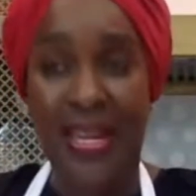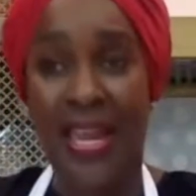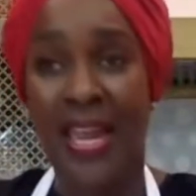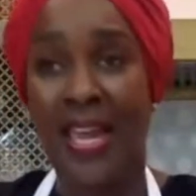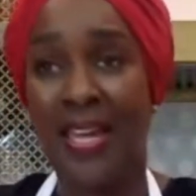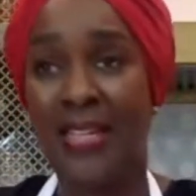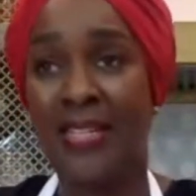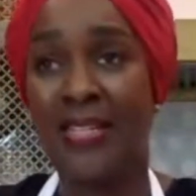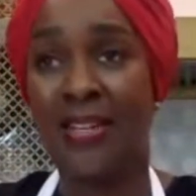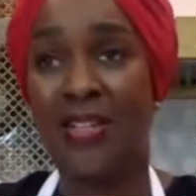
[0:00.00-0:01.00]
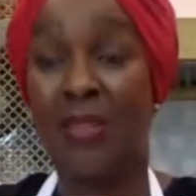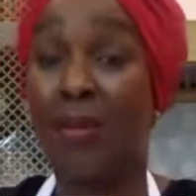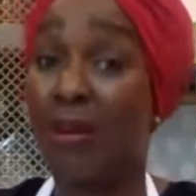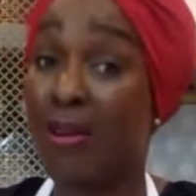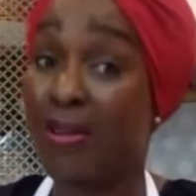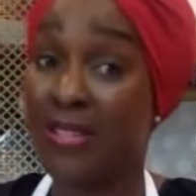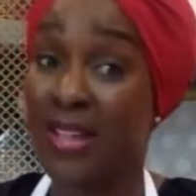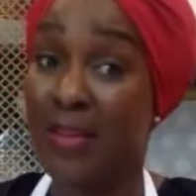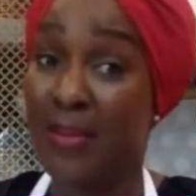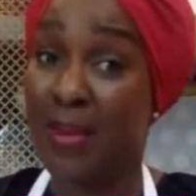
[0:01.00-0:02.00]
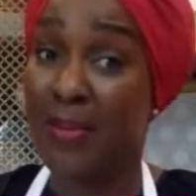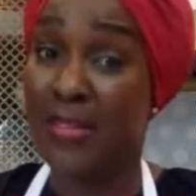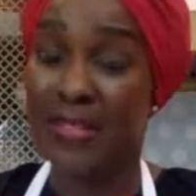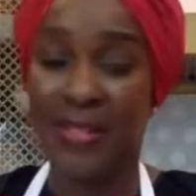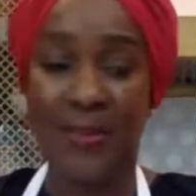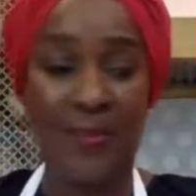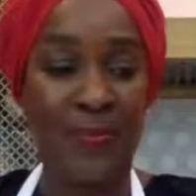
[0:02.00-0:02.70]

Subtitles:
and tomorrow is not promised.